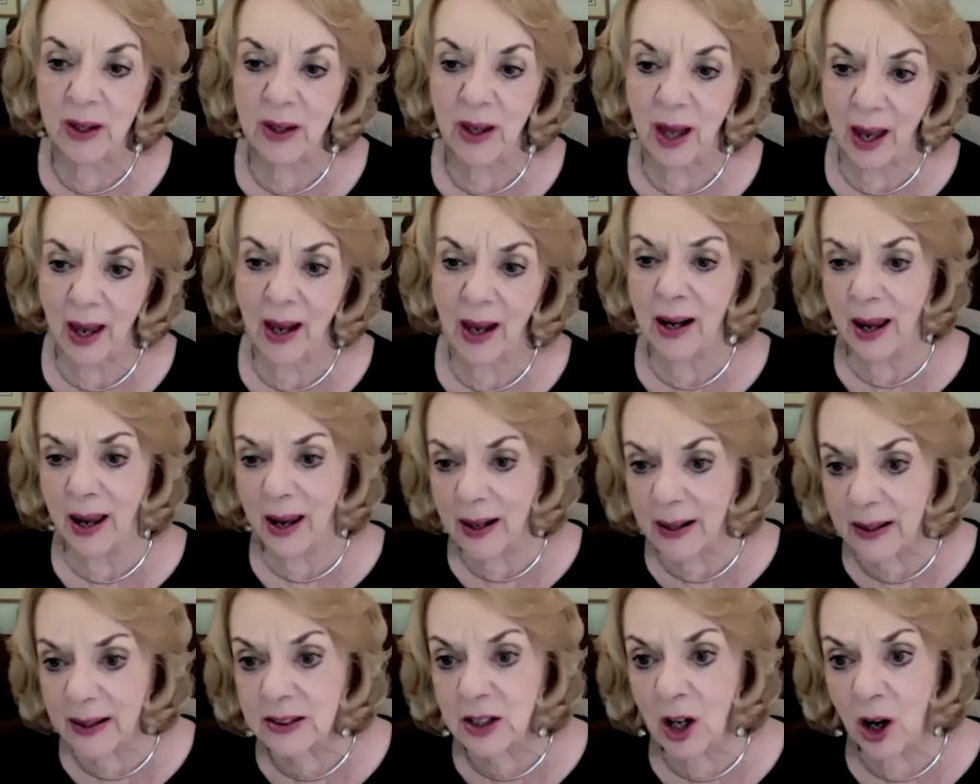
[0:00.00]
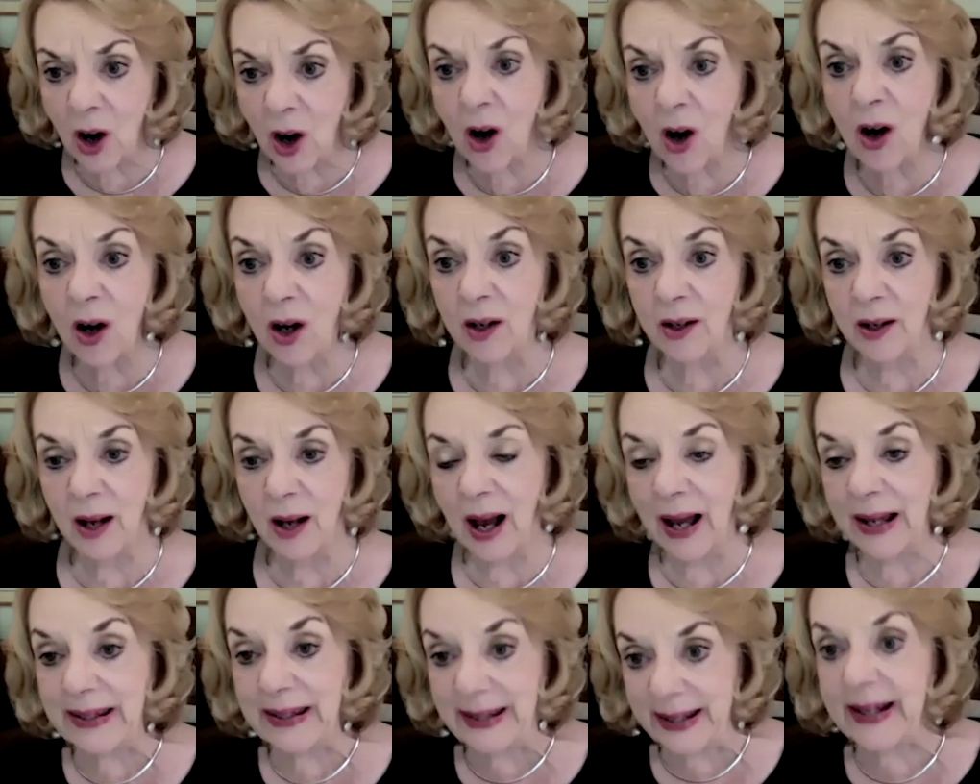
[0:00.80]
And it's hard.
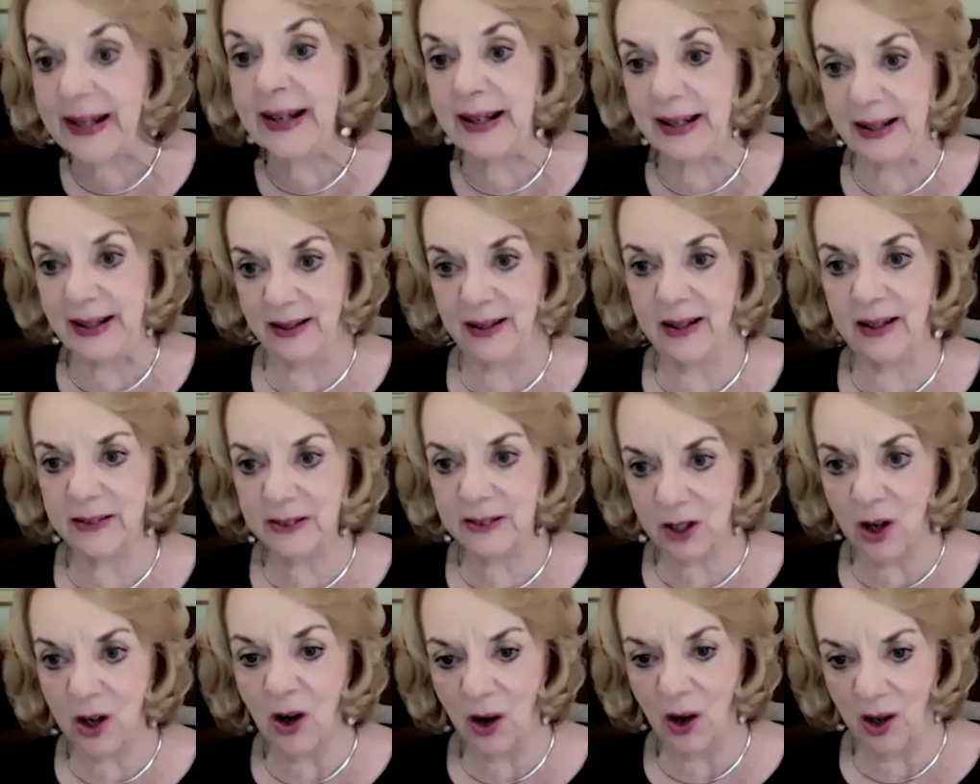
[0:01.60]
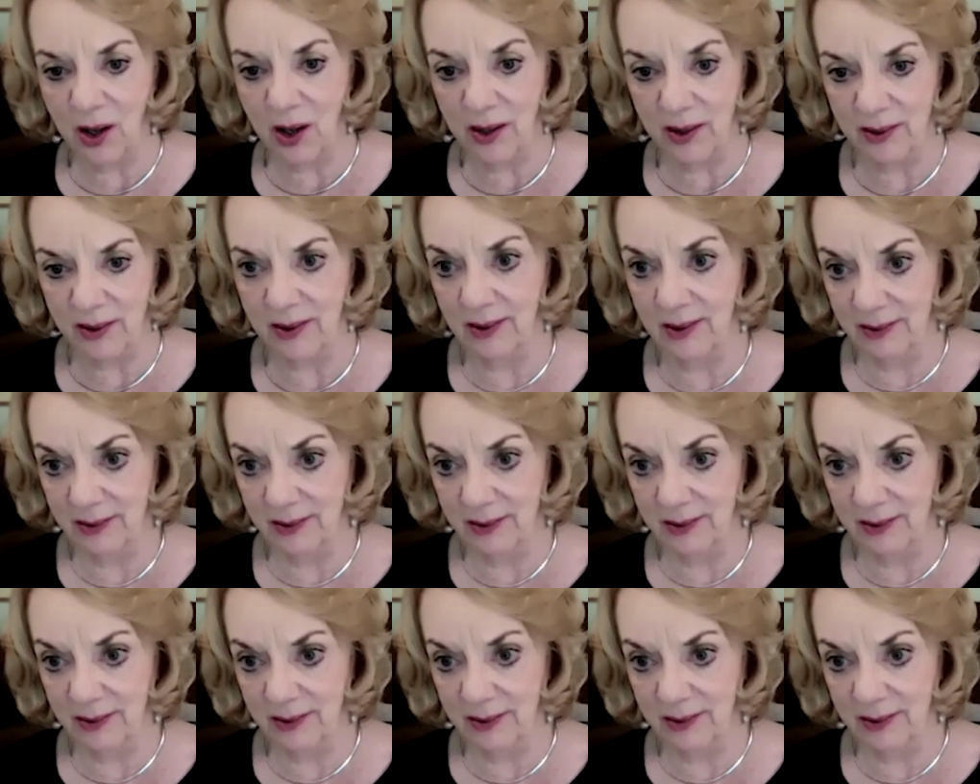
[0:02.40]
I get it. It's hard.